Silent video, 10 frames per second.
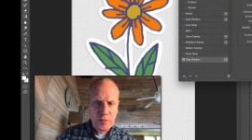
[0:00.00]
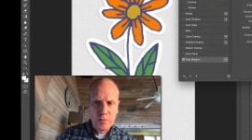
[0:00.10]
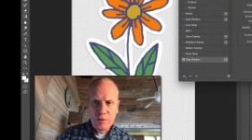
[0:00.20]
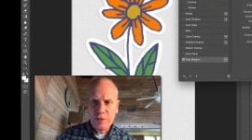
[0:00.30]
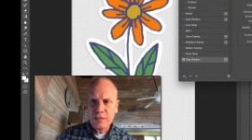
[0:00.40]

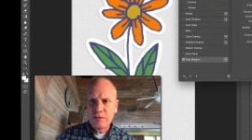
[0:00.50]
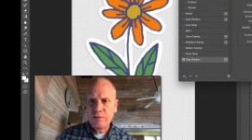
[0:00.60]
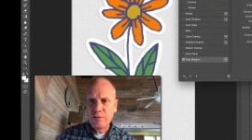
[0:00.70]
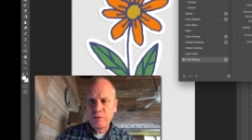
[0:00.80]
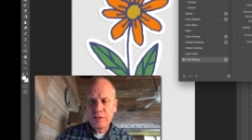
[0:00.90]
we'll
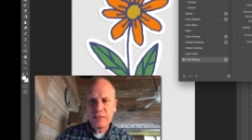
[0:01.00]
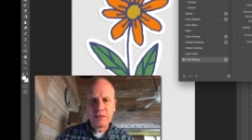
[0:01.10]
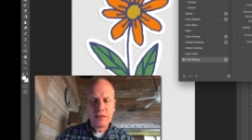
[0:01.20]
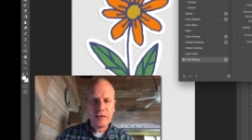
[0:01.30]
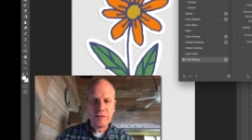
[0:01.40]

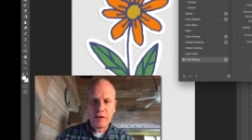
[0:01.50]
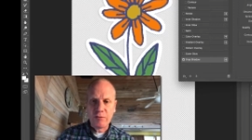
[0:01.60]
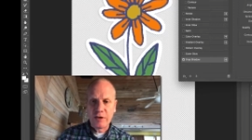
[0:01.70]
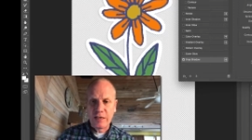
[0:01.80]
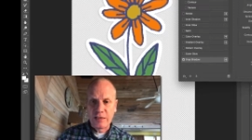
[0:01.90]
just leave that
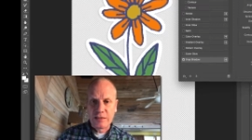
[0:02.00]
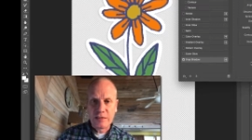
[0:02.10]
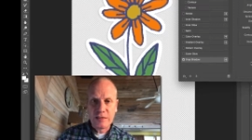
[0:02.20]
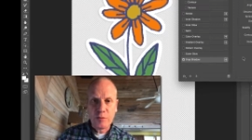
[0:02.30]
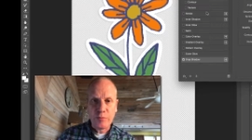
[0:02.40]
where it is.
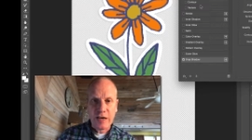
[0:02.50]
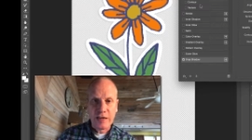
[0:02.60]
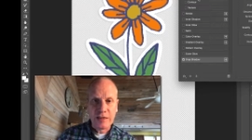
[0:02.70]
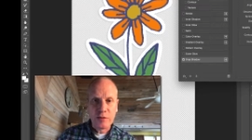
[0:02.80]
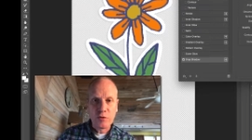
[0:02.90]
It's not
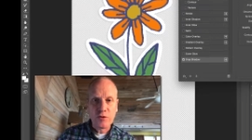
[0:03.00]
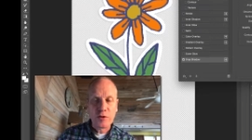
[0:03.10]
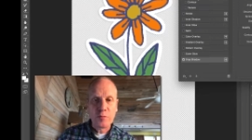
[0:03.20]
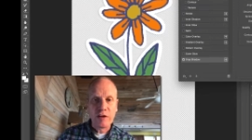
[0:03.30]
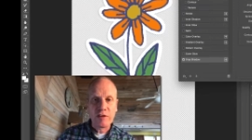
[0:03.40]
bad. And then we'll go
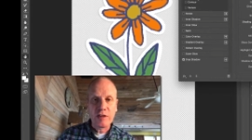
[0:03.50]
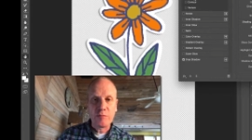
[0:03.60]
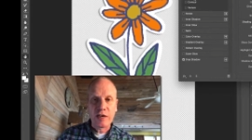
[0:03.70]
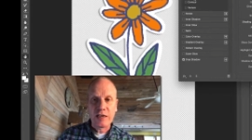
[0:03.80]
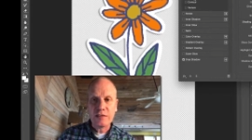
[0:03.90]
to Bevel and
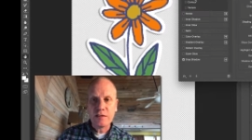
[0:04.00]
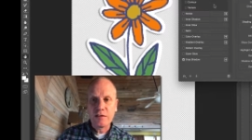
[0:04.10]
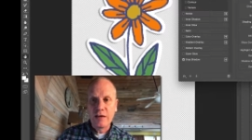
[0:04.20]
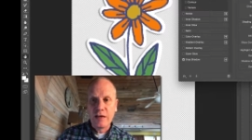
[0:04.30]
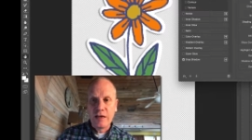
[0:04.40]
Emboss.
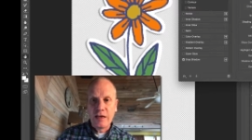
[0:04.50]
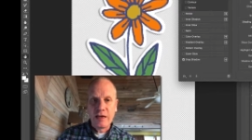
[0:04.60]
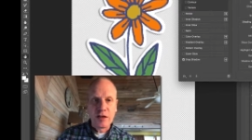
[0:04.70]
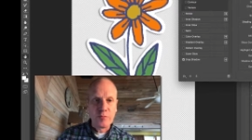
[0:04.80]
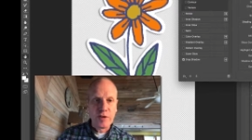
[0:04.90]

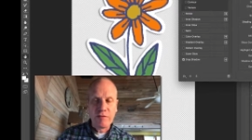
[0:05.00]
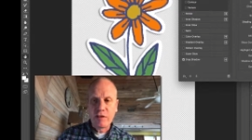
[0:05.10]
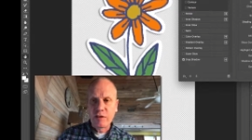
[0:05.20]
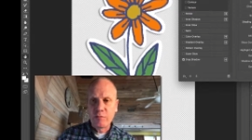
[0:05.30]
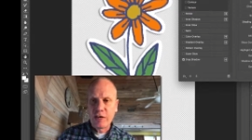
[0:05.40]
And on Bevel
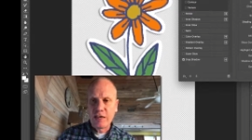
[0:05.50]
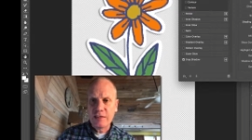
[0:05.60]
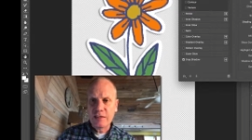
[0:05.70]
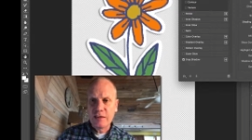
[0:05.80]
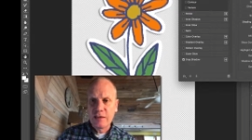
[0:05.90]
and
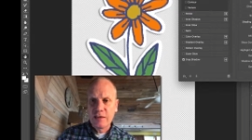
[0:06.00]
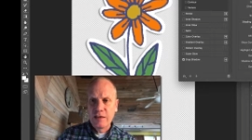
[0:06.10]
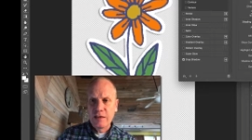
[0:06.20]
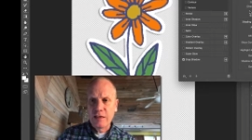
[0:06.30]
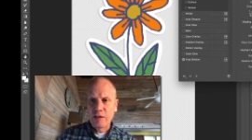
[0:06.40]
Emboss,
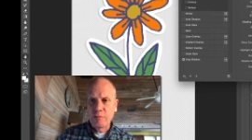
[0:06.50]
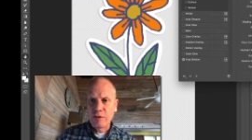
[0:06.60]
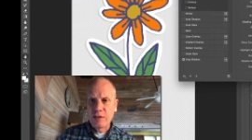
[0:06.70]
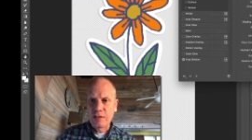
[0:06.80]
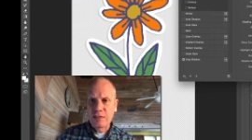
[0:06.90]

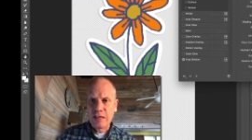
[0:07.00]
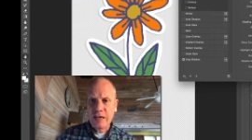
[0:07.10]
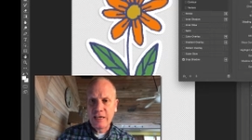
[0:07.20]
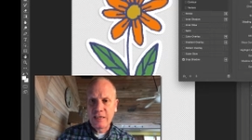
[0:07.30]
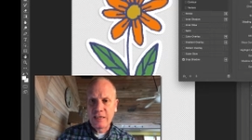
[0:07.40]

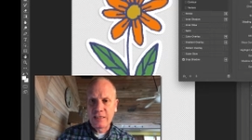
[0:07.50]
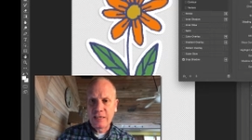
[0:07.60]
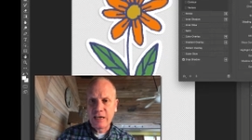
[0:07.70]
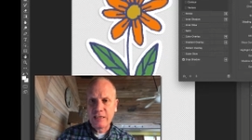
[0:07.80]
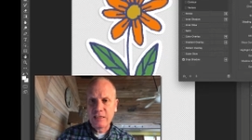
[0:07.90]
slide the
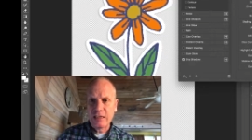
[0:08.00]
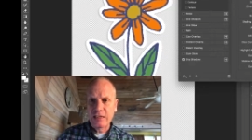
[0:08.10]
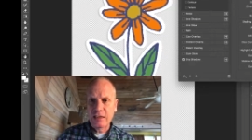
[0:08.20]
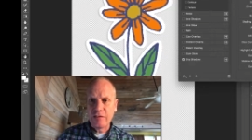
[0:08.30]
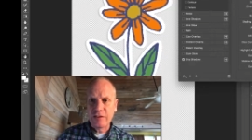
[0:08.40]
size and
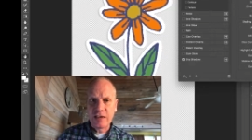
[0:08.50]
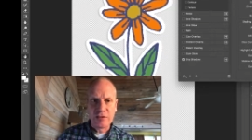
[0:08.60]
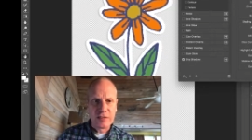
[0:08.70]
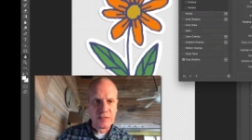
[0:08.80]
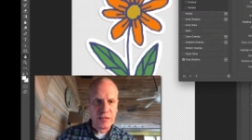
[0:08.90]
soften
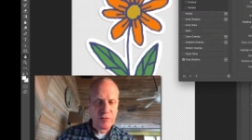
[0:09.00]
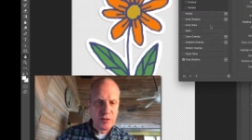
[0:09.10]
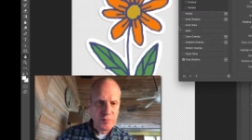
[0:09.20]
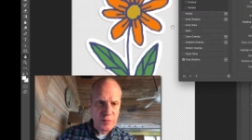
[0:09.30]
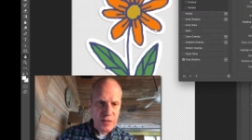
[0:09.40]
down to
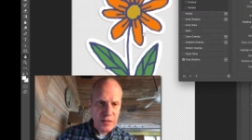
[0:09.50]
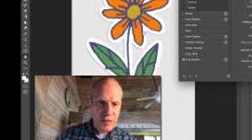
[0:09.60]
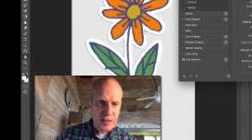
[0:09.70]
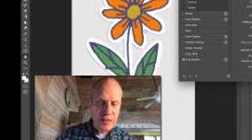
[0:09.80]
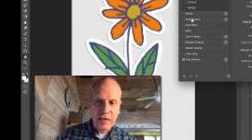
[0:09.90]
0.
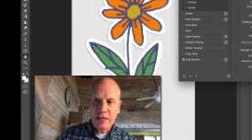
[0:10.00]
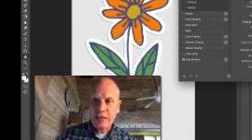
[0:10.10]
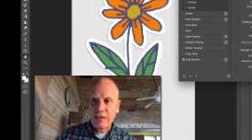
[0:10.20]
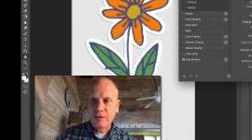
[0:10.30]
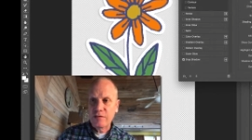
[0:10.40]
That
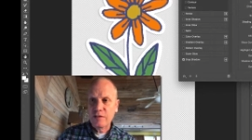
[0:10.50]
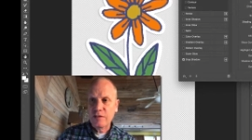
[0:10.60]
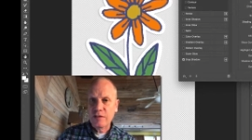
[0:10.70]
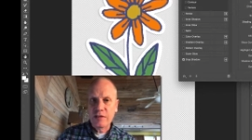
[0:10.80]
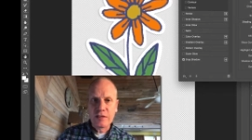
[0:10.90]

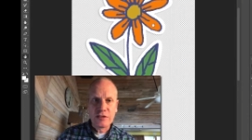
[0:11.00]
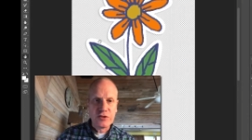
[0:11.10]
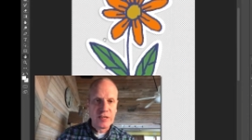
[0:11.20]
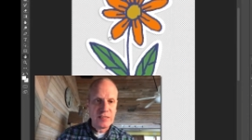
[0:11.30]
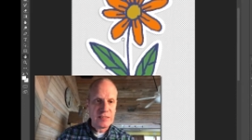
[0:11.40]
gives
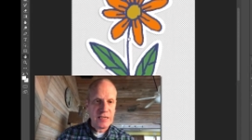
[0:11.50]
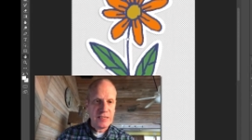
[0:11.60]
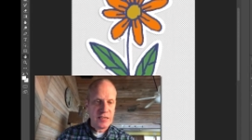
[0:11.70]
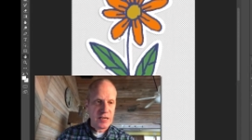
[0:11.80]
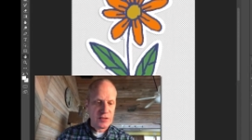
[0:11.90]
just a
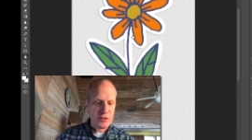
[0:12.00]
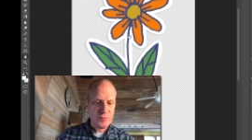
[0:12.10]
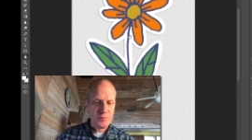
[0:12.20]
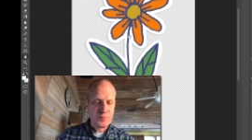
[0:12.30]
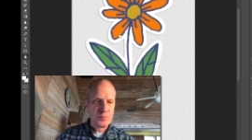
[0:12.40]
touch.
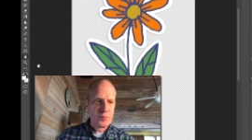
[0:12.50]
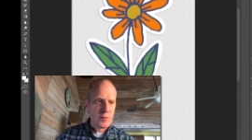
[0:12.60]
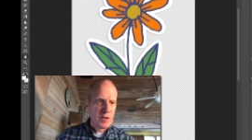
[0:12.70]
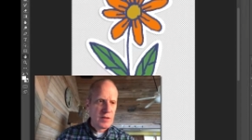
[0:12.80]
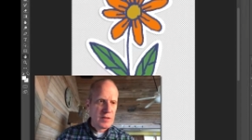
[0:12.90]

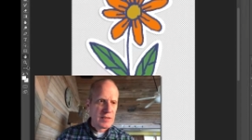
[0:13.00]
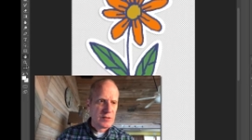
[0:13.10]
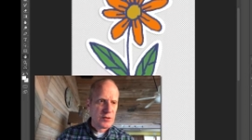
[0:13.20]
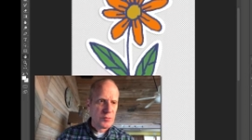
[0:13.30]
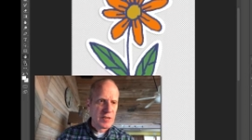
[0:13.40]

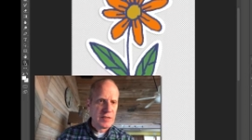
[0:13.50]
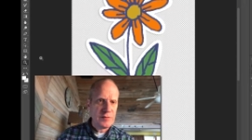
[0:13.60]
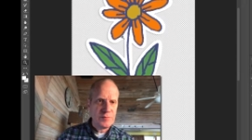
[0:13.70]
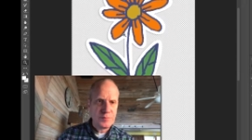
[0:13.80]
Let's zoom in.